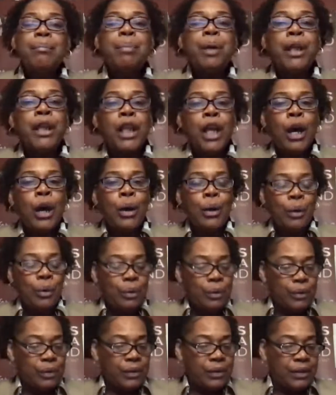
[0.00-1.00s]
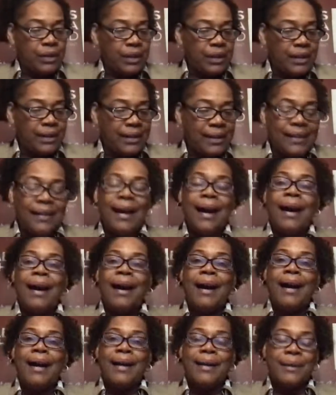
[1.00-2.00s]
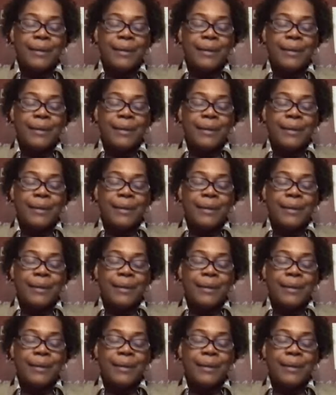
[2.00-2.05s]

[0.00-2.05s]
belongs to God.